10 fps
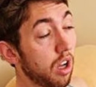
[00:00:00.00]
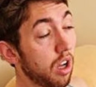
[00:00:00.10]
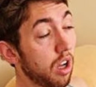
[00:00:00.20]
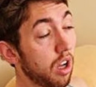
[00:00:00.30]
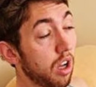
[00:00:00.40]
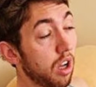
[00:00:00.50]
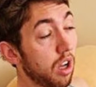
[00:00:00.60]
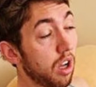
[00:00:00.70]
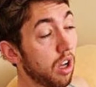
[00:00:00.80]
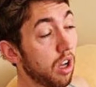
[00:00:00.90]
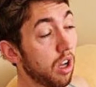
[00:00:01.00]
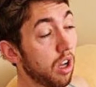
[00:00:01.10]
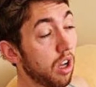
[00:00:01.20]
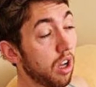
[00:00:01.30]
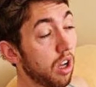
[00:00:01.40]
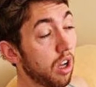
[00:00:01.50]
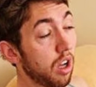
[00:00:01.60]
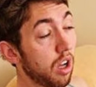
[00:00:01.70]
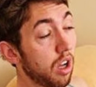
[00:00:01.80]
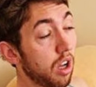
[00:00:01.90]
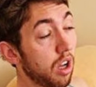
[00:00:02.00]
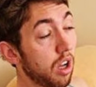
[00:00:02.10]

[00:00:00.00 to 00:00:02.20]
[no speech]